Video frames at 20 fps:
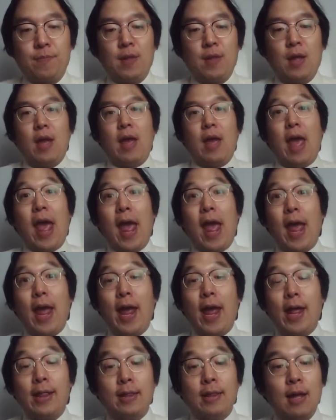
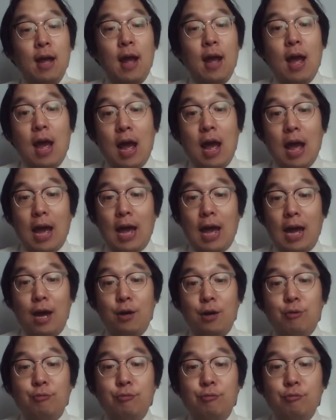And
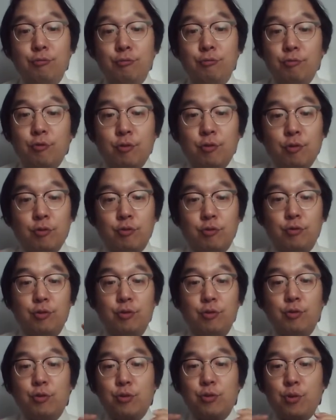how do you
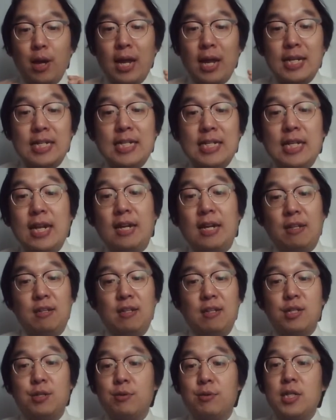translate this
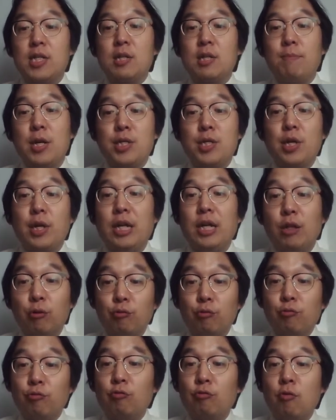risk measure
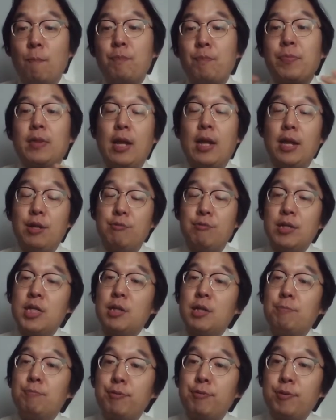into a risk
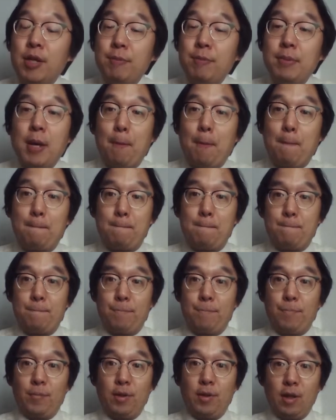premium?
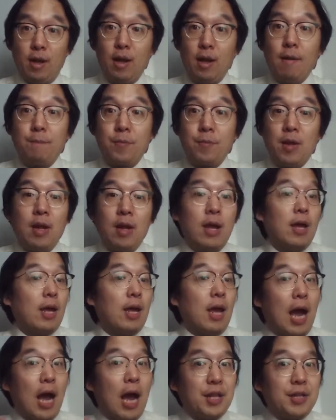Okay,
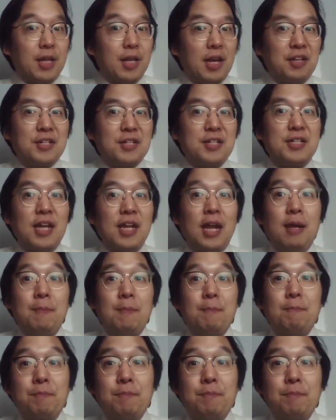are they in the same